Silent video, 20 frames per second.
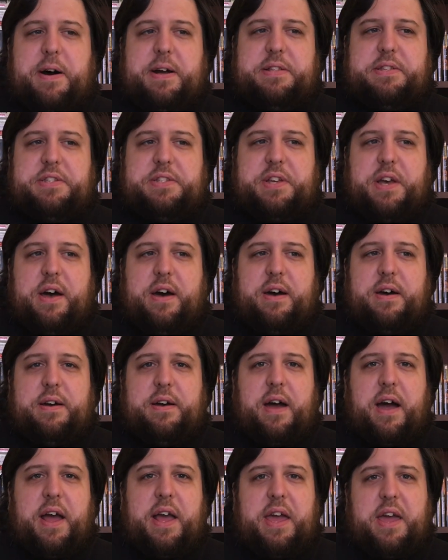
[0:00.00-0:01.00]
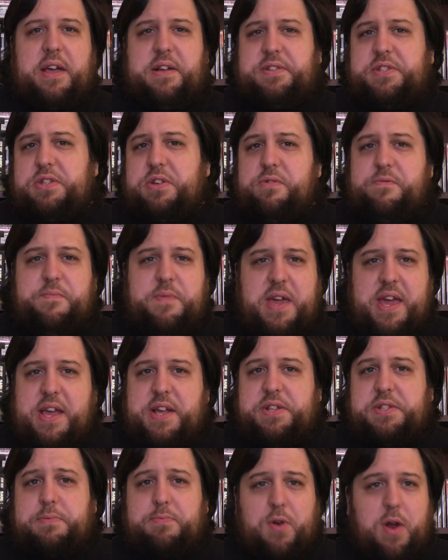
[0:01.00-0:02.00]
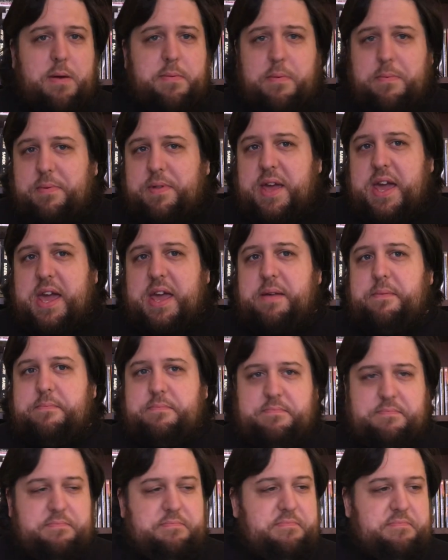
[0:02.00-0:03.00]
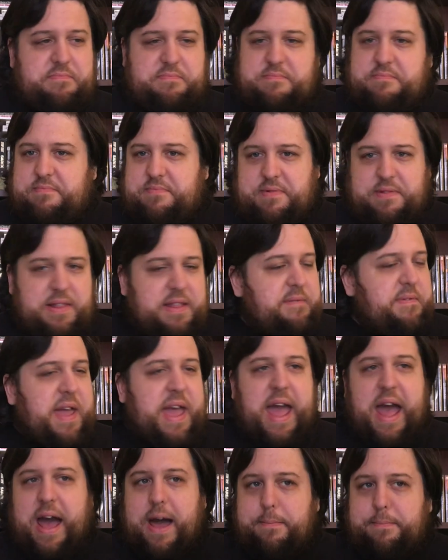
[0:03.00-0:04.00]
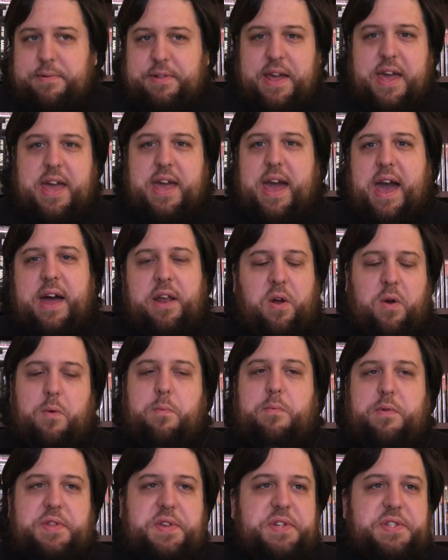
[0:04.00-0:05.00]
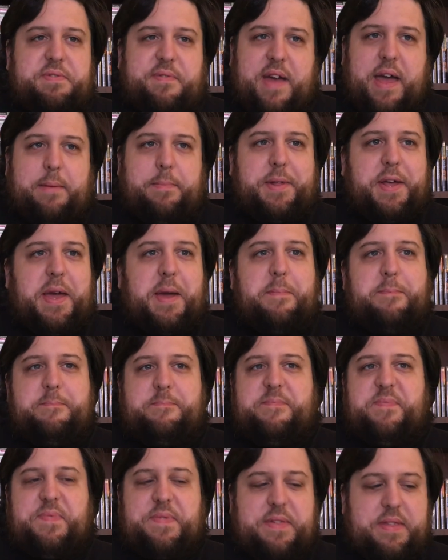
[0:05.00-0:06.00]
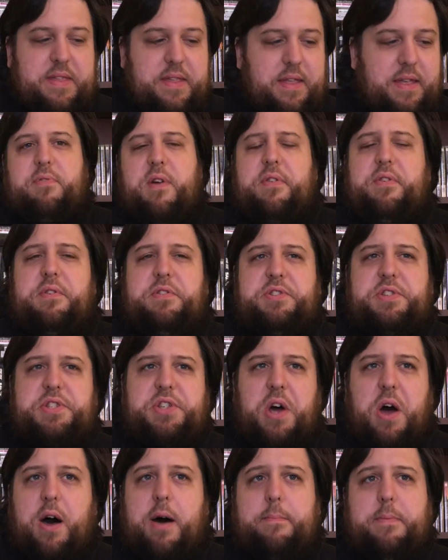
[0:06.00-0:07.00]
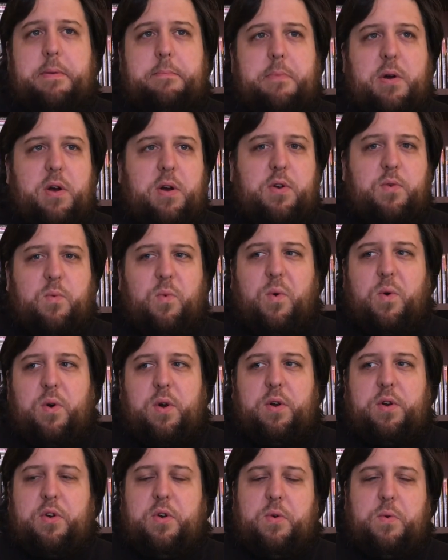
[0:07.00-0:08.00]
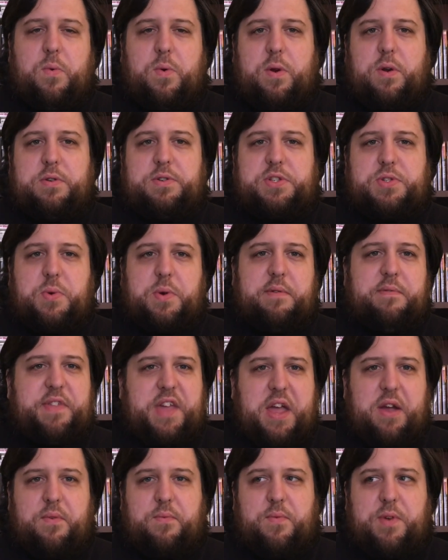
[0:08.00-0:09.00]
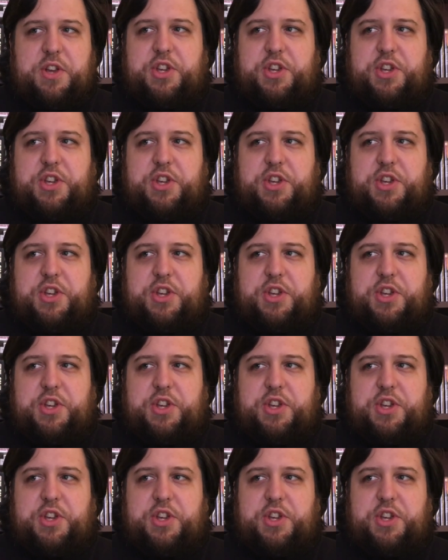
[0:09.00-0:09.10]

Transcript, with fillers: but uh, I assume he's probably living happily at home with his family. Brothers Tom and Mark Ward, who were sort of the